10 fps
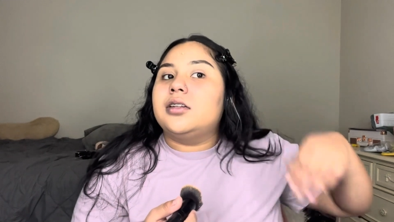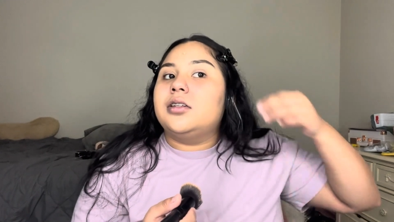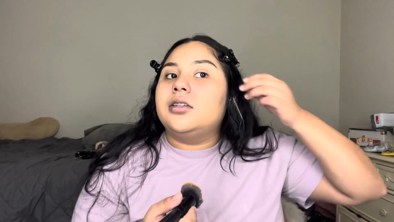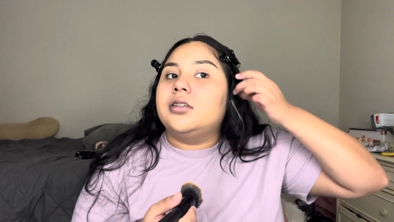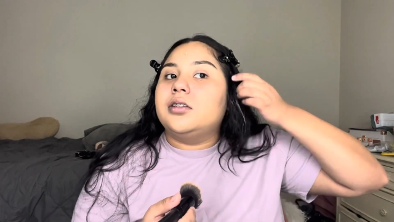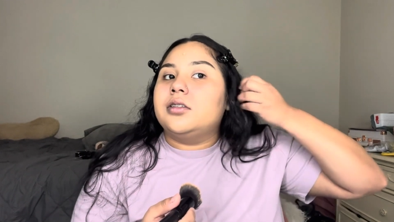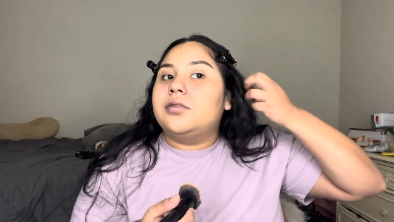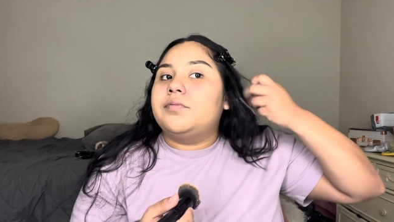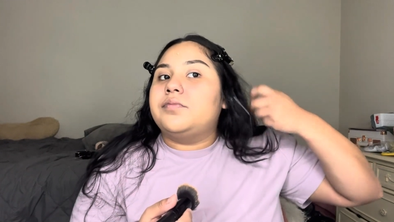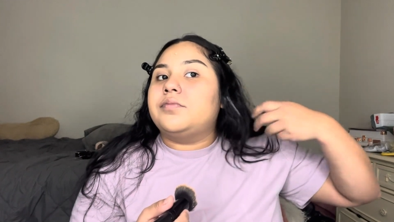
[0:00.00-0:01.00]

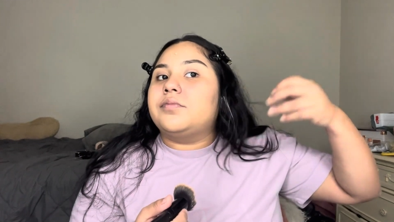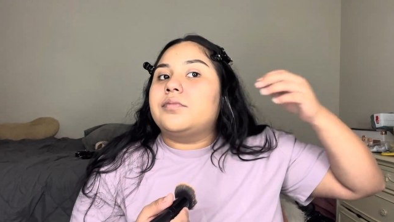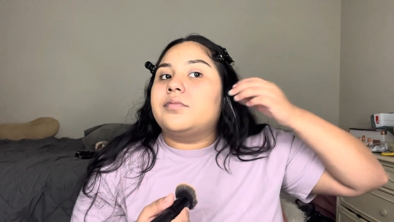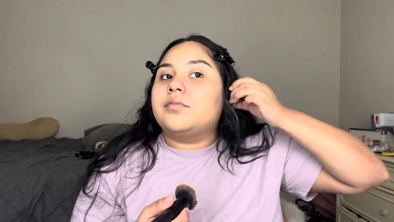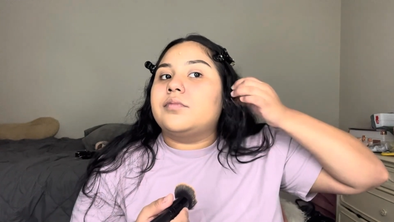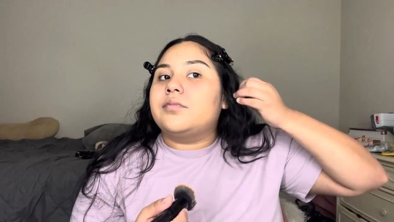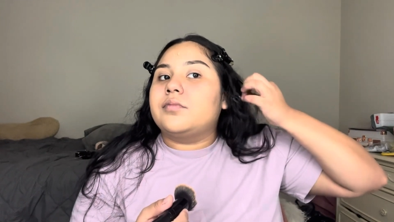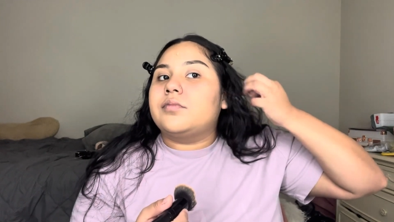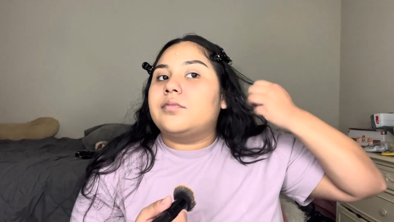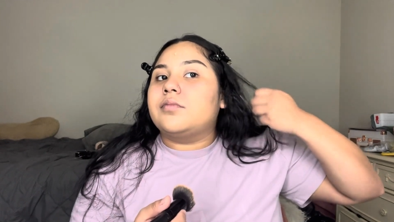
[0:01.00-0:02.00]

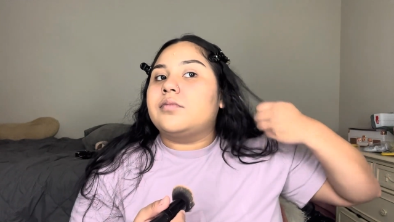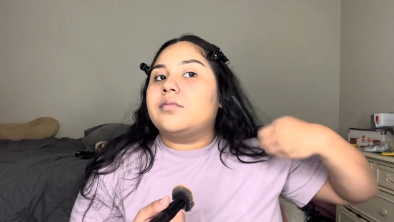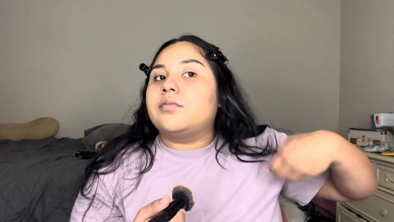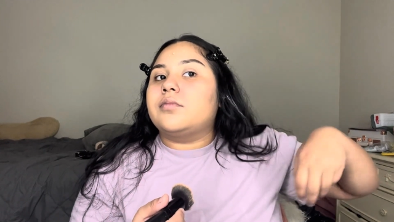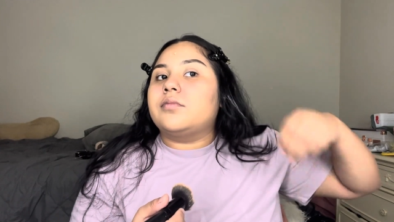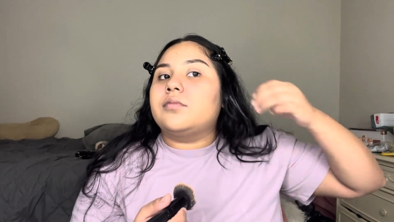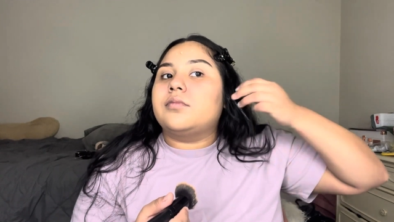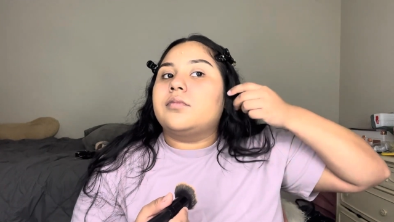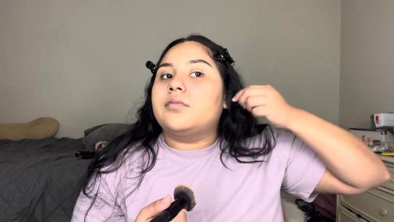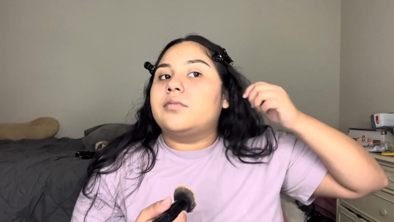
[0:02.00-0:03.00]

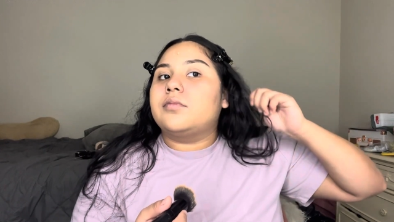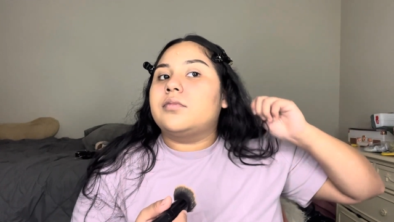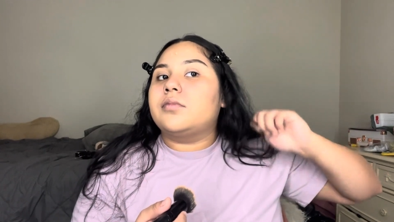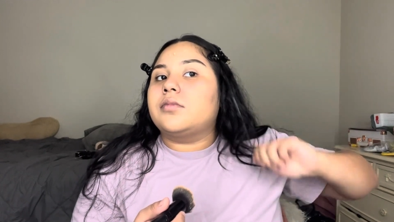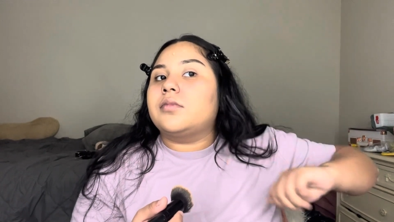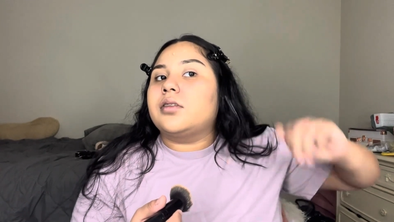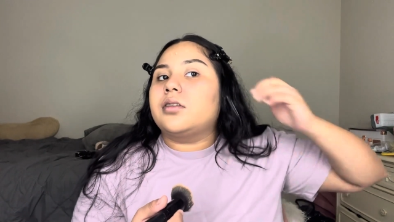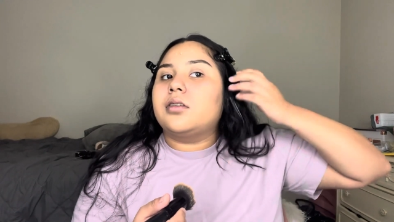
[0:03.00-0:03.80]
Nothing is said.